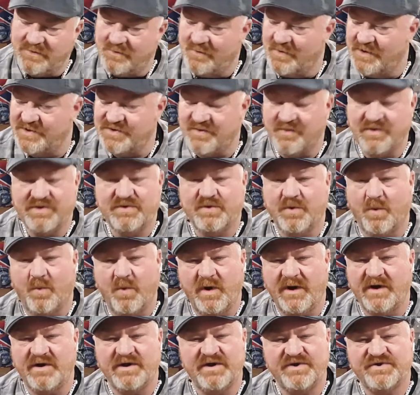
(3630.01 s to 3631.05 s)
which was the
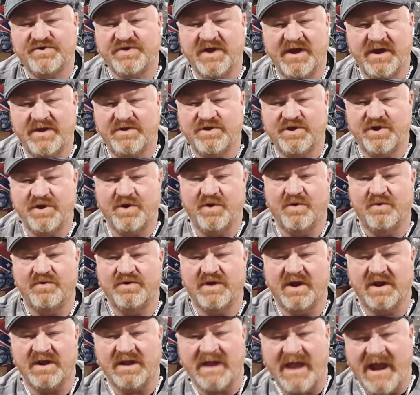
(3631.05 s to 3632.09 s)
weirdest thing too,
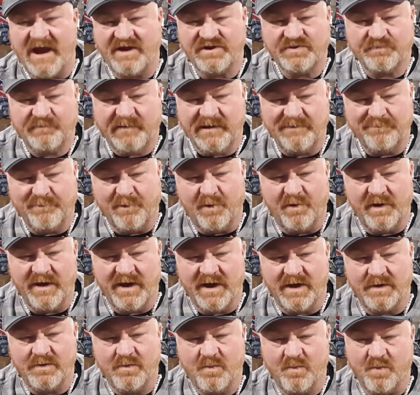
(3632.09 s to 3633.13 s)
the last people
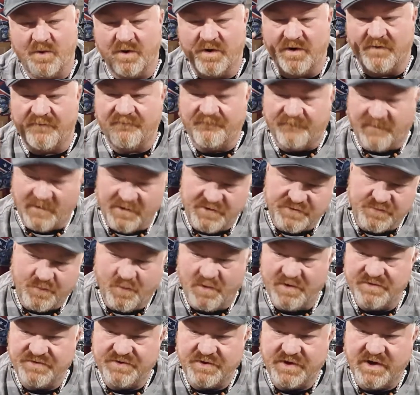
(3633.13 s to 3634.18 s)
in were the first
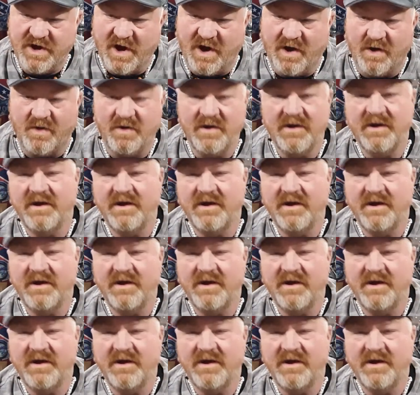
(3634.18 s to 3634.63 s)
ones to go.